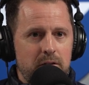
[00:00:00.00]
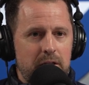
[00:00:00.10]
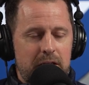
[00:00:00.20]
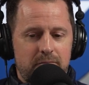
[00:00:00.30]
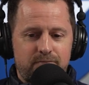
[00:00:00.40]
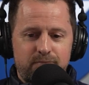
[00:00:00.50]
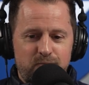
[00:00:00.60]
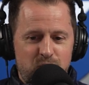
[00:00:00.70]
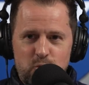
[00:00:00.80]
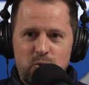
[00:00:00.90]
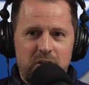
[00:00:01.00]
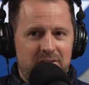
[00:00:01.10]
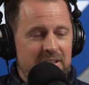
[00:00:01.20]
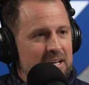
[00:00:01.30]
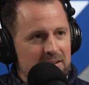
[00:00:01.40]
and
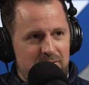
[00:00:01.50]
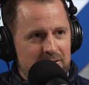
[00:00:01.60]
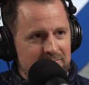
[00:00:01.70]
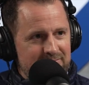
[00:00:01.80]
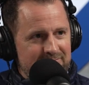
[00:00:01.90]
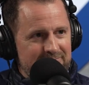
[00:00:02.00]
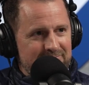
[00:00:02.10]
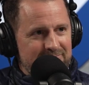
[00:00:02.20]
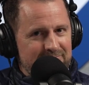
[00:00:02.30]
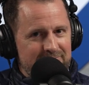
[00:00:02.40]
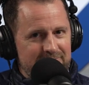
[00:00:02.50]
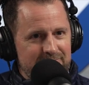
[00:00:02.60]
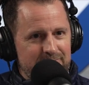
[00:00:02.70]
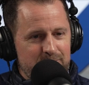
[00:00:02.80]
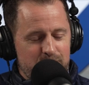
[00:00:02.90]
Julie's in heaven
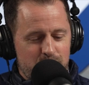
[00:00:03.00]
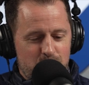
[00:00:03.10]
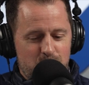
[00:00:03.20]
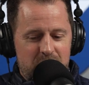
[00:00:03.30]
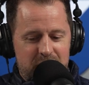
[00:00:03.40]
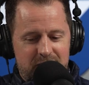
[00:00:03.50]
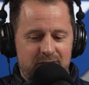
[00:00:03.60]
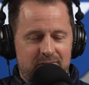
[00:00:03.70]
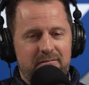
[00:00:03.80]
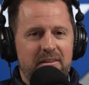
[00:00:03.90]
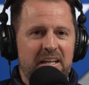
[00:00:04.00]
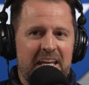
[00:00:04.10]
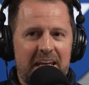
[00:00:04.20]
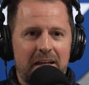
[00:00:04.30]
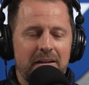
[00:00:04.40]
with the
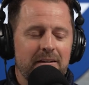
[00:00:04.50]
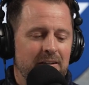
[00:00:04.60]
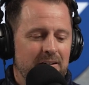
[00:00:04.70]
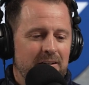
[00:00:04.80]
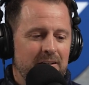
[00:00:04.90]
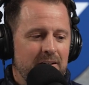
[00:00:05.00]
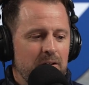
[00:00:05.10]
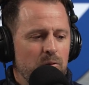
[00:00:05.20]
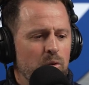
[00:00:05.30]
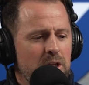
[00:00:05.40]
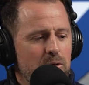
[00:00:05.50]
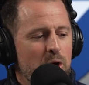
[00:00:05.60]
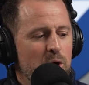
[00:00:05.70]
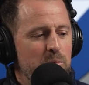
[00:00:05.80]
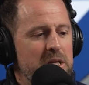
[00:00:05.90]
King. What do you
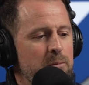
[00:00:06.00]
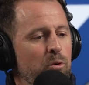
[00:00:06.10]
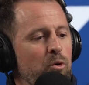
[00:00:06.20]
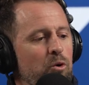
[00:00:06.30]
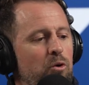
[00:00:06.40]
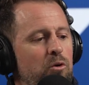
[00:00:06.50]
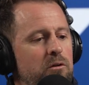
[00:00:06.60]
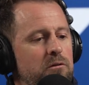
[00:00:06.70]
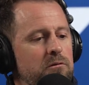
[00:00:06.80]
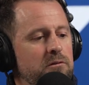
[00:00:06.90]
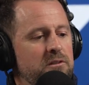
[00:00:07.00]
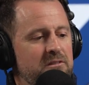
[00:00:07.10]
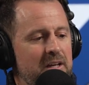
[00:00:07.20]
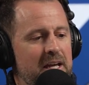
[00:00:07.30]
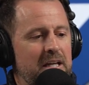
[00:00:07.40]
hope people
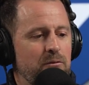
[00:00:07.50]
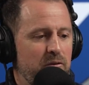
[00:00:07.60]
say and